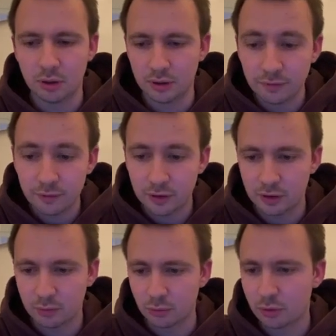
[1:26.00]

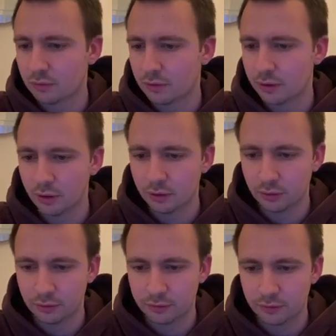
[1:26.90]
different, and we'll cover a
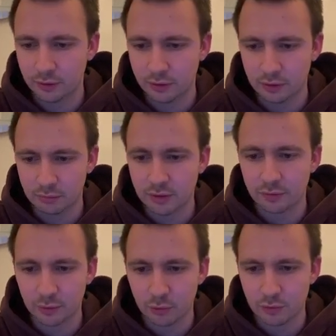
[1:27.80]
lot of
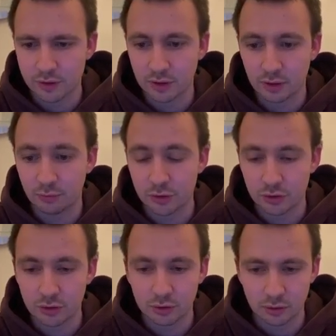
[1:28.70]
different moves that can
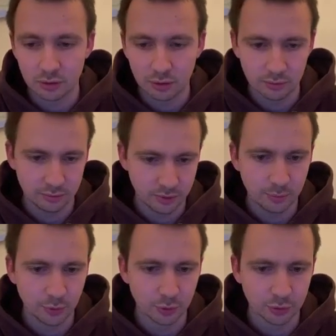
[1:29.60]
reach the
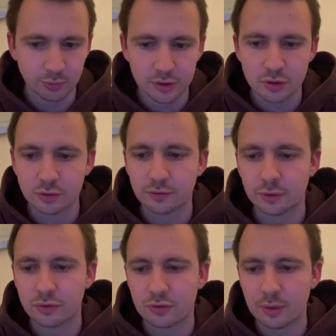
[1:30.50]
important position
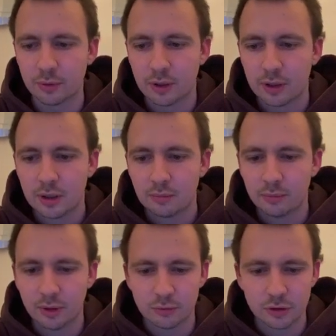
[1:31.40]
for the trap,
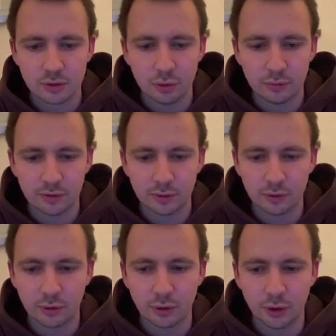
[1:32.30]
but I'm just
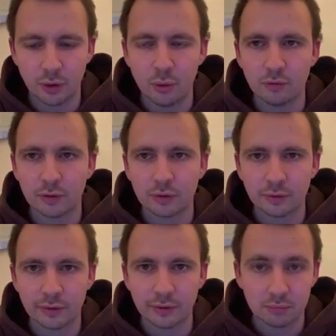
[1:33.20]
going over
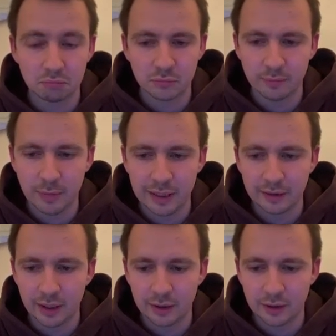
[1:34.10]
the
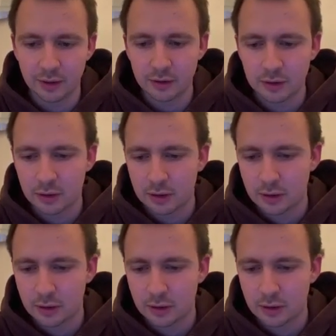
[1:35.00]
main line here.